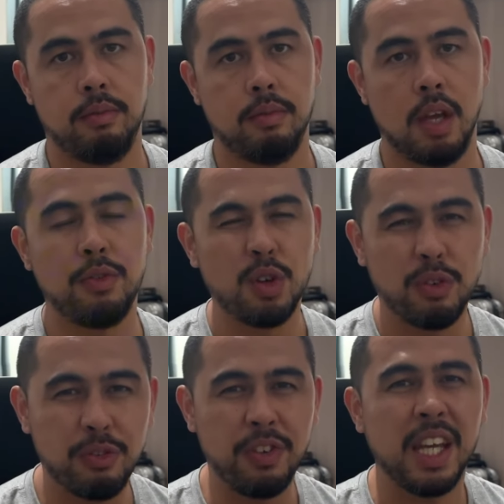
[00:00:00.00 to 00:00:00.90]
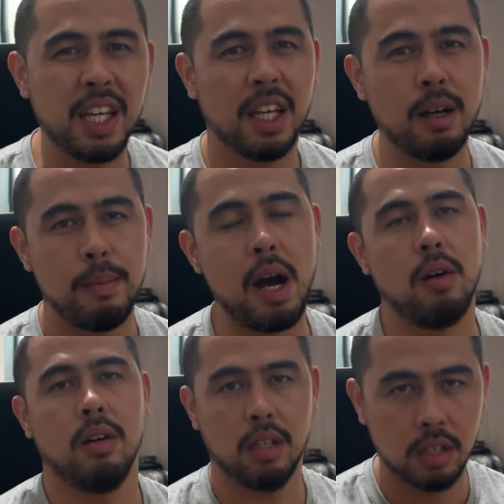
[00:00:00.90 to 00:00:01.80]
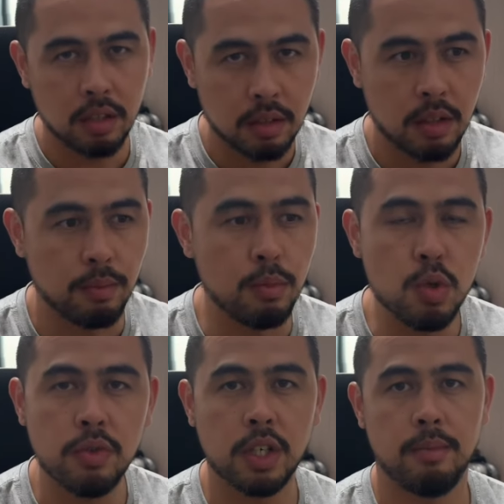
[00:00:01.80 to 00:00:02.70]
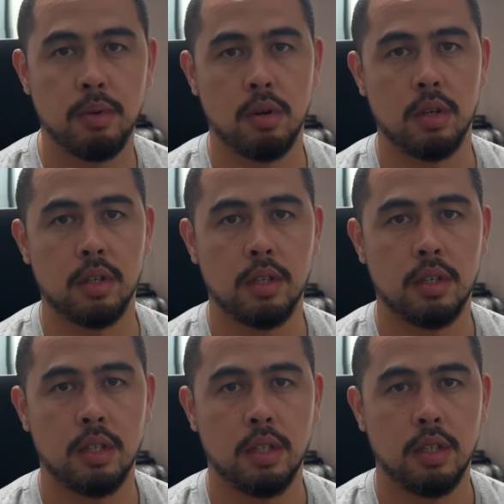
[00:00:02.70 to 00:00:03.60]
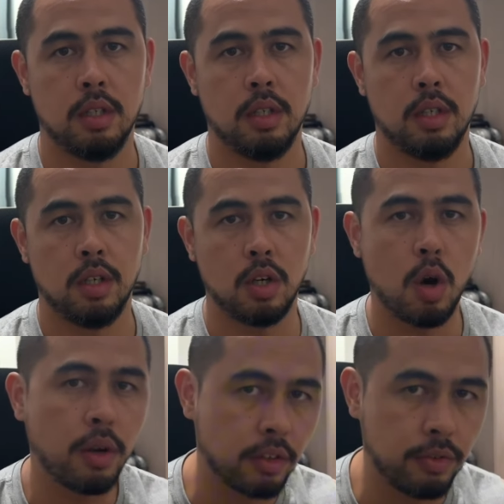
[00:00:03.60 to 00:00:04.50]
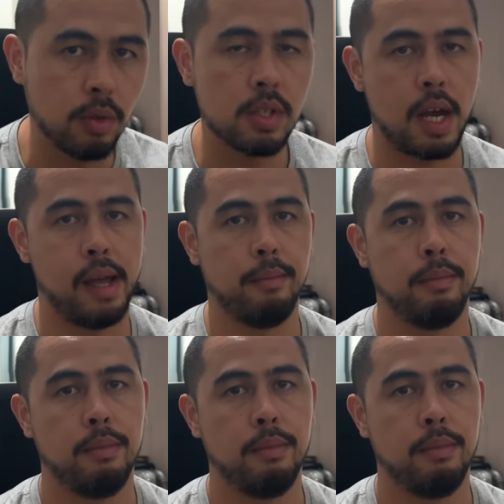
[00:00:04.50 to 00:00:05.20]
If you're thinking about moving abroad, going full time,